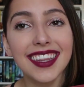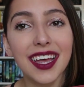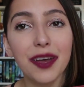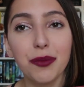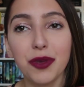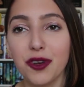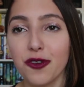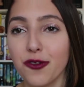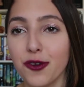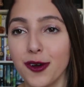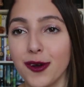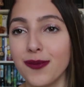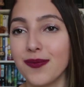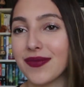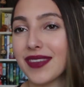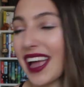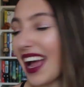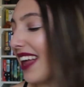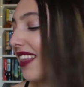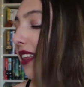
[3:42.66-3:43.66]
that beautiful?
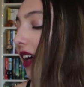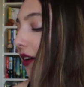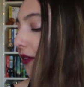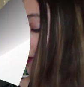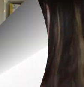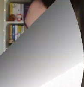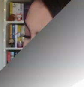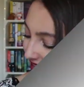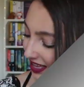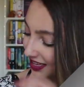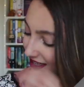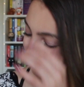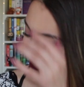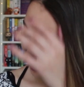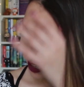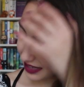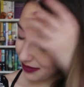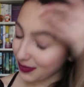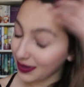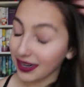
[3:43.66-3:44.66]
I love. So
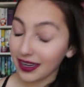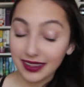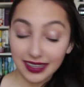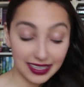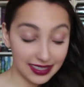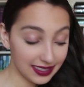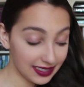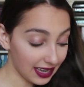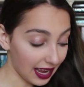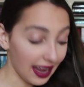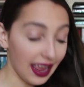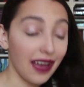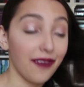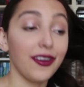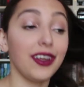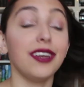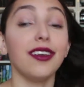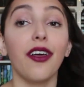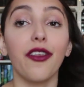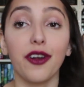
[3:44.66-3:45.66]
last but not least, I have
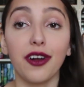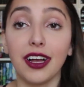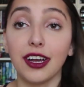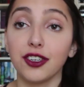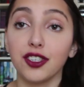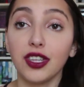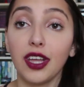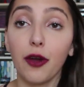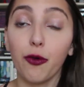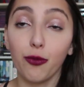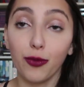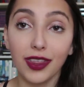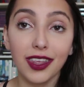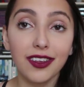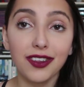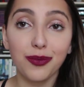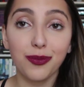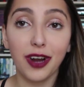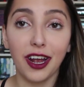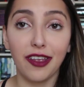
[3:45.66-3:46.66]
another collection that really
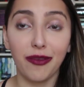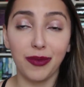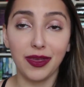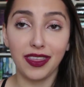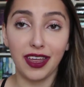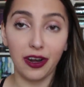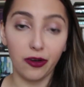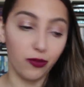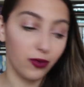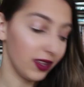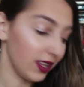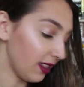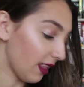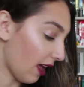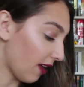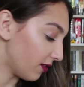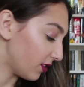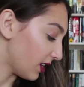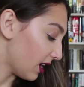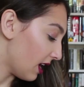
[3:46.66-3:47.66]
surprised me that I really
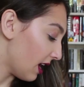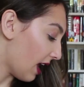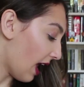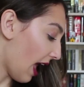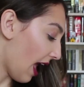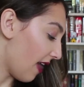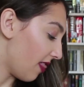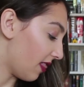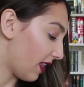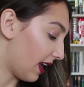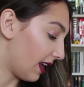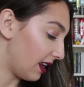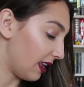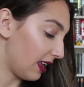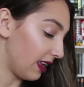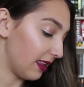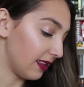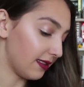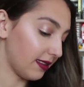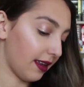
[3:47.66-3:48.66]
loved, and that
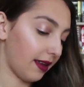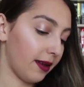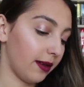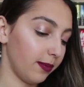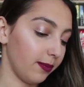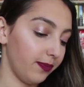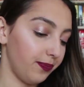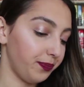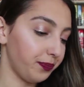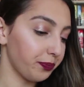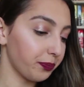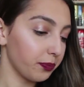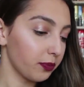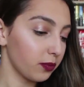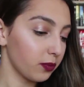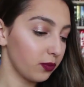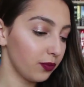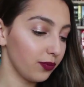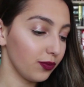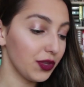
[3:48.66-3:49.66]
is um,
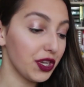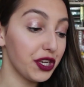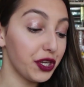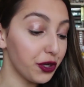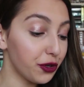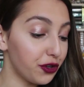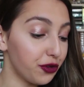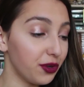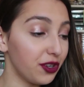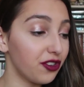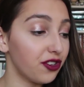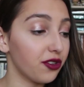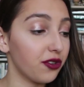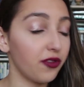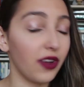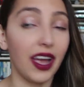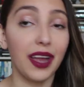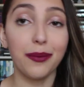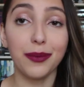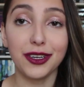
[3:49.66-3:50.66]
you're Doing Just
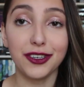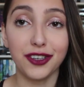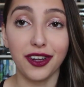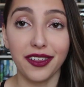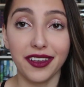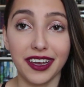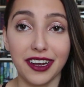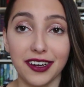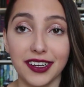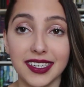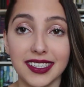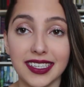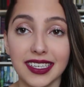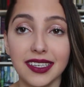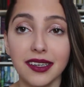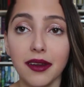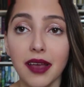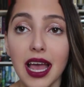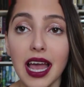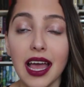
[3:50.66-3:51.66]
Fine by Charlotte
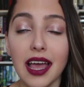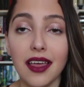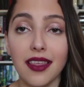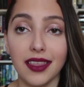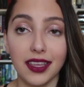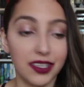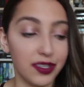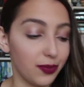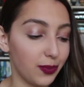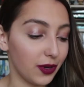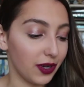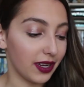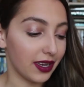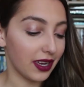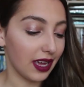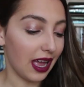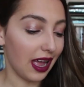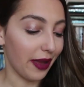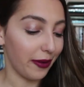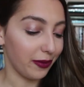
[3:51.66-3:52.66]
Eriksson. This book
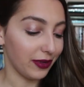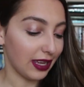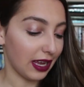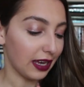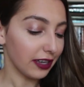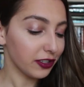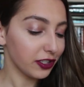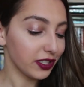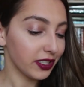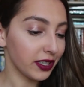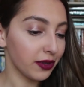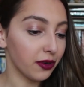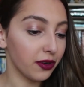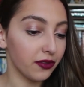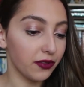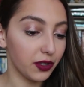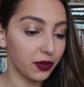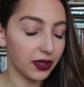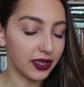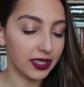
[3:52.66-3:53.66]
I was actually sent a
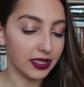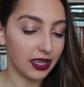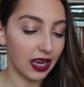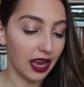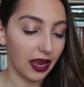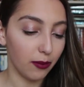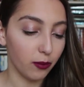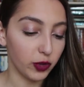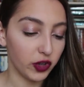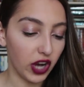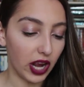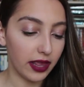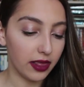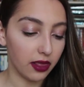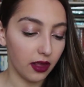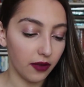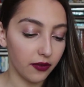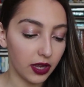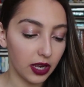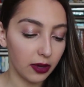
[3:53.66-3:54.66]
review at the time, which I
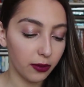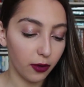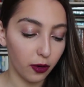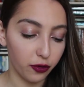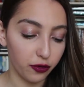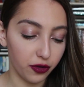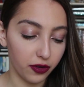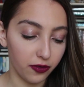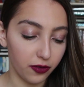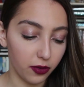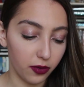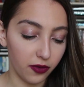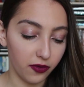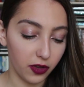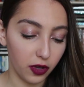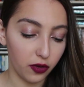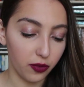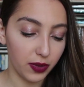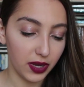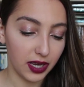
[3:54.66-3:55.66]
love getting poetry for
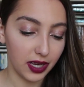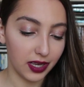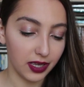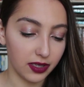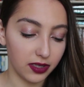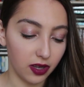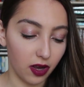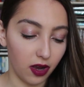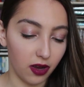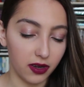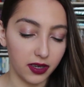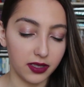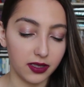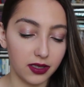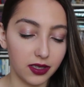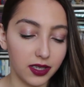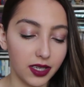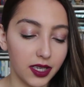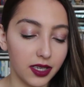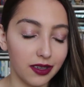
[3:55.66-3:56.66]
review because
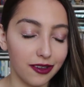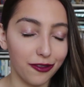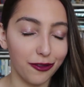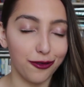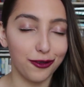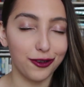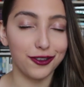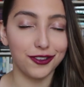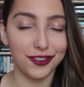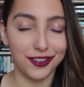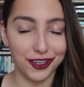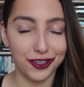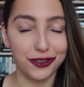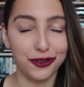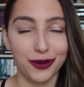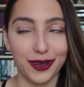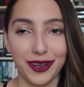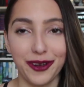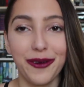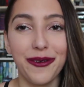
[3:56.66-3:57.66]
honestly, they're such
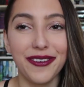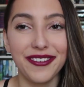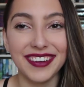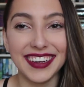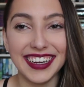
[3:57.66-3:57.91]
quick